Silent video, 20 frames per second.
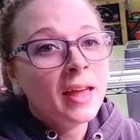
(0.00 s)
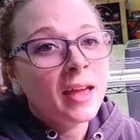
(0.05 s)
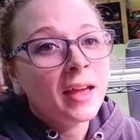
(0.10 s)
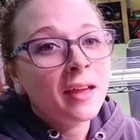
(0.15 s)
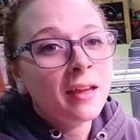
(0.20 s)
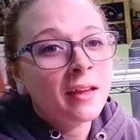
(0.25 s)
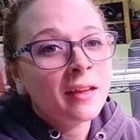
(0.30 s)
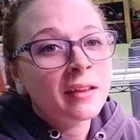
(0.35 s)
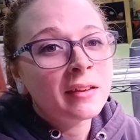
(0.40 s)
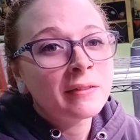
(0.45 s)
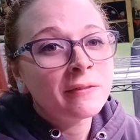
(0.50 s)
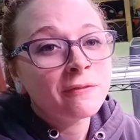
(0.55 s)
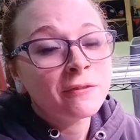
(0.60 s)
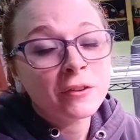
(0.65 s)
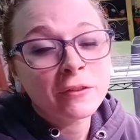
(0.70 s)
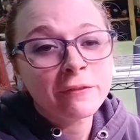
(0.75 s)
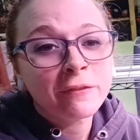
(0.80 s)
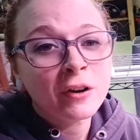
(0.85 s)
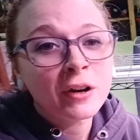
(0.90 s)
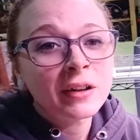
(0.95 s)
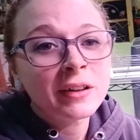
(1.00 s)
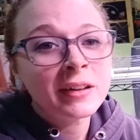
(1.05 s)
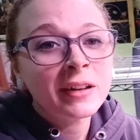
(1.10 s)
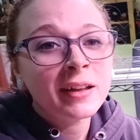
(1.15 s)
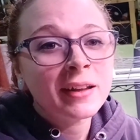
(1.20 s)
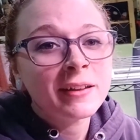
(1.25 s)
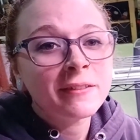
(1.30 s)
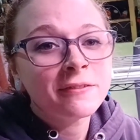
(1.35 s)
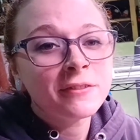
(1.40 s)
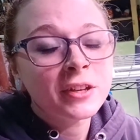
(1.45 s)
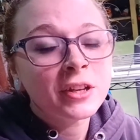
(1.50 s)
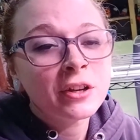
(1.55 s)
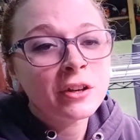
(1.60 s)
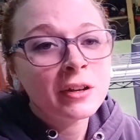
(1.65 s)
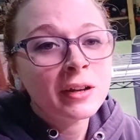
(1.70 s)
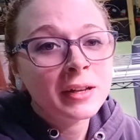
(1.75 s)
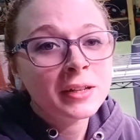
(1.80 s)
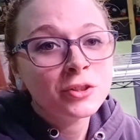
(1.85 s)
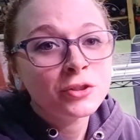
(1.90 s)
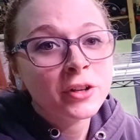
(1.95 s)
And for fun, I
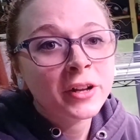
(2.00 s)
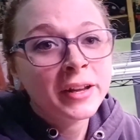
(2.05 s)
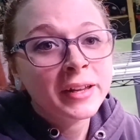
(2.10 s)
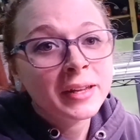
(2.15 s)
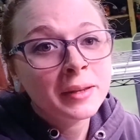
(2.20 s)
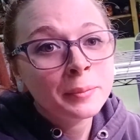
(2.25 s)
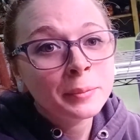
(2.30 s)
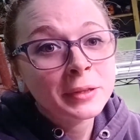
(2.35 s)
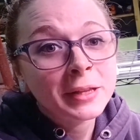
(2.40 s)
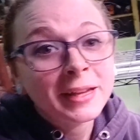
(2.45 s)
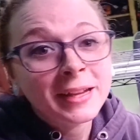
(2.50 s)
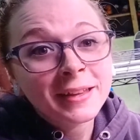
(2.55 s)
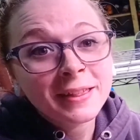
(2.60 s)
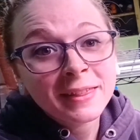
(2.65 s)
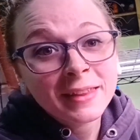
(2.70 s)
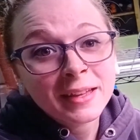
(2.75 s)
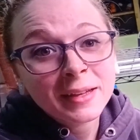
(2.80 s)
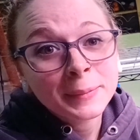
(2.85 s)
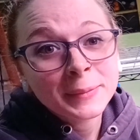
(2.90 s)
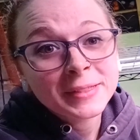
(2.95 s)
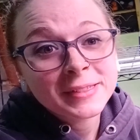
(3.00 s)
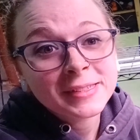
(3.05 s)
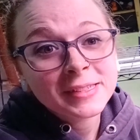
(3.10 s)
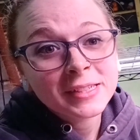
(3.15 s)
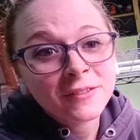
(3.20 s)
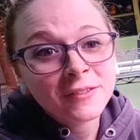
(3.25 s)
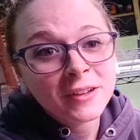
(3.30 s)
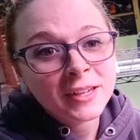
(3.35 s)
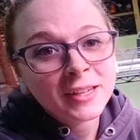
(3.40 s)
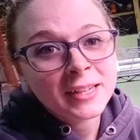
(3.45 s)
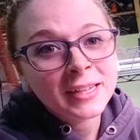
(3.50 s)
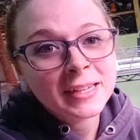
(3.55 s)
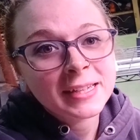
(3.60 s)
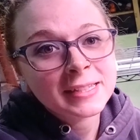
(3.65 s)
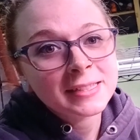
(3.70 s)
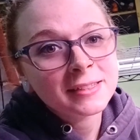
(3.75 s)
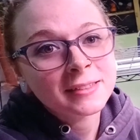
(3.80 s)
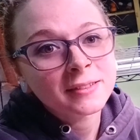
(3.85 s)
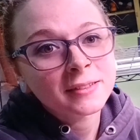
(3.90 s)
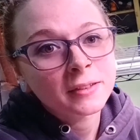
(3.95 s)
figured I'd try and plant them and I can
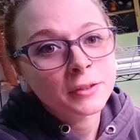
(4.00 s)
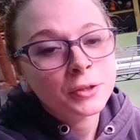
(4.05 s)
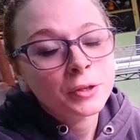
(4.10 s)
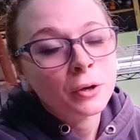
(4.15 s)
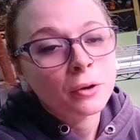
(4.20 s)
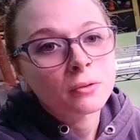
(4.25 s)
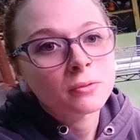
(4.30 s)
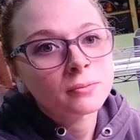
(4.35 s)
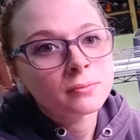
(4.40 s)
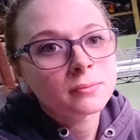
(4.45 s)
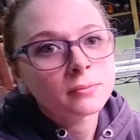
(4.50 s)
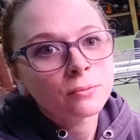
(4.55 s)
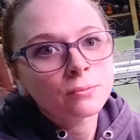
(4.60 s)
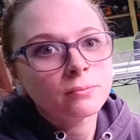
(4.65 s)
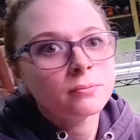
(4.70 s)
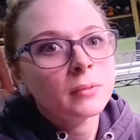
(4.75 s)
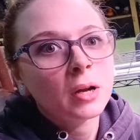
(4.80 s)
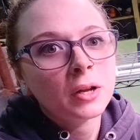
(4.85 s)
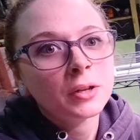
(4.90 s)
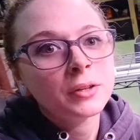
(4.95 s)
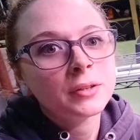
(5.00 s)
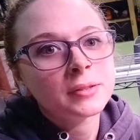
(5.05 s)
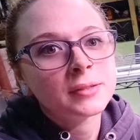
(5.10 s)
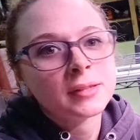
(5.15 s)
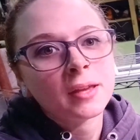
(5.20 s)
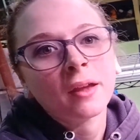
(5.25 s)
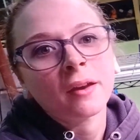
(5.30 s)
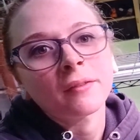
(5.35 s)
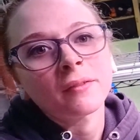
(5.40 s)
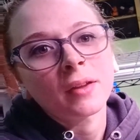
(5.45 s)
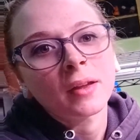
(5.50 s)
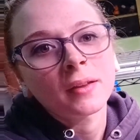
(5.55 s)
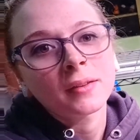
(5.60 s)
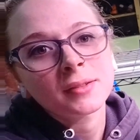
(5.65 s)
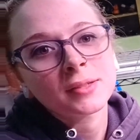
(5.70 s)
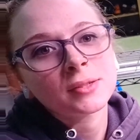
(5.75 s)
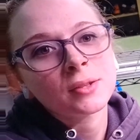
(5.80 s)
get, onions out of it.